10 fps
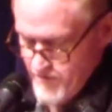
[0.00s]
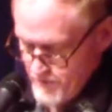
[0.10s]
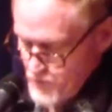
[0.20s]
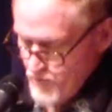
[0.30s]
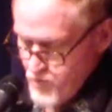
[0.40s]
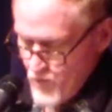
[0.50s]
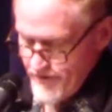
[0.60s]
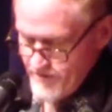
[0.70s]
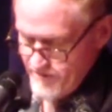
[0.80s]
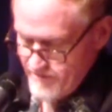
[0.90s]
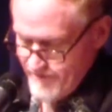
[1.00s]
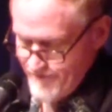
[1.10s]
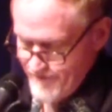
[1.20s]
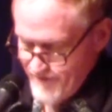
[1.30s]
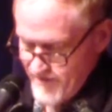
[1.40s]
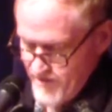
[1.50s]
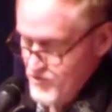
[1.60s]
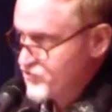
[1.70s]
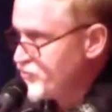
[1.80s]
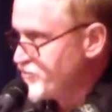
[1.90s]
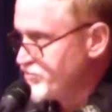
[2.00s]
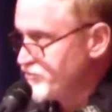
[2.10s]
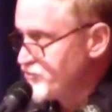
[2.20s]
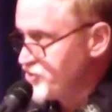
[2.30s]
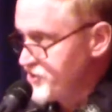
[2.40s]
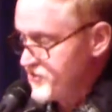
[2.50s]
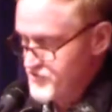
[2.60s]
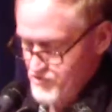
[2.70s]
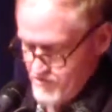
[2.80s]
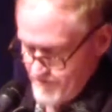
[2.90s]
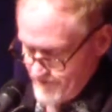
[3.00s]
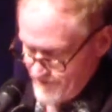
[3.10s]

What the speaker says: up to a point. So do blue jeans.